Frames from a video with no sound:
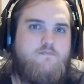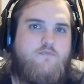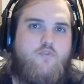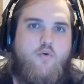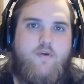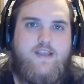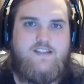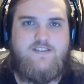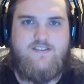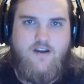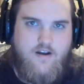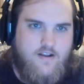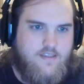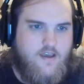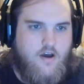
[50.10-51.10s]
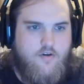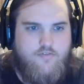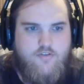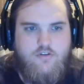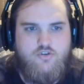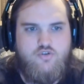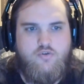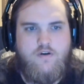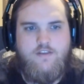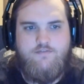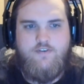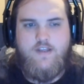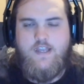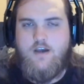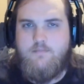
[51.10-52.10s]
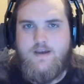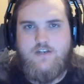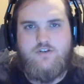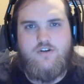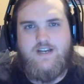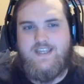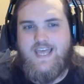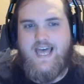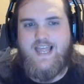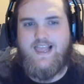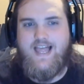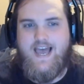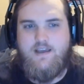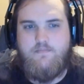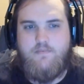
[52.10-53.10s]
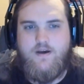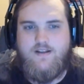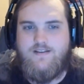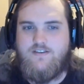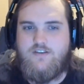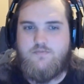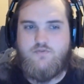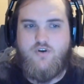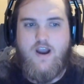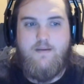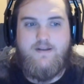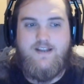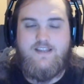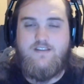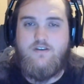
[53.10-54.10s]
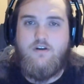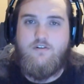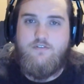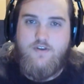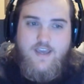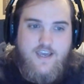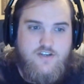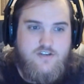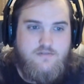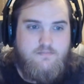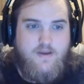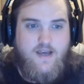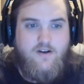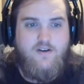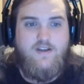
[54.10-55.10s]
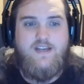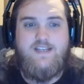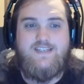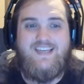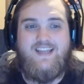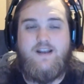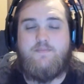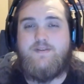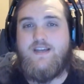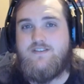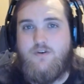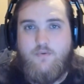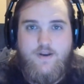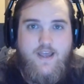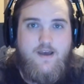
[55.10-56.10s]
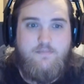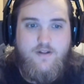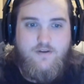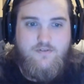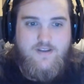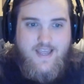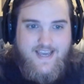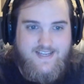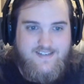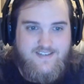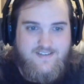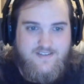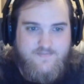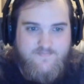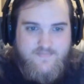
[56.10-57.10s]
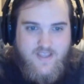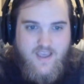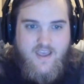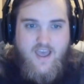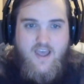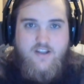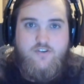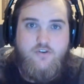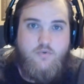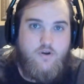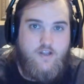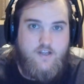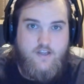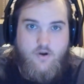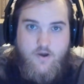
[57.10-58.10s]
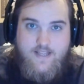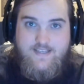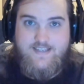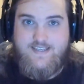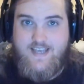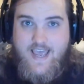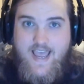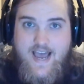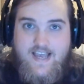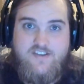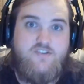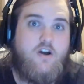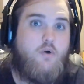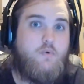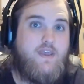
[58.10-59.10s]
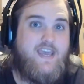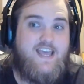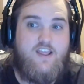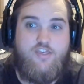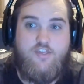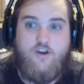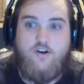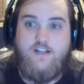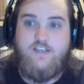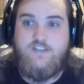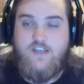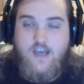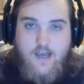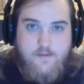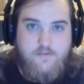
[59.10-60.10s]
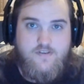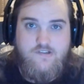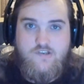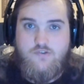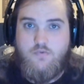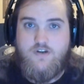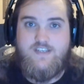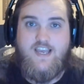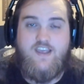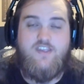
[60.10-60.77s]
Before we get started though, if you enjoy the video, make sure to hit that like button, subscribe, and hit the notification bell to get updates on when I upload next. Do want to go ahead and say I saw we hit 30 subs. Just want to say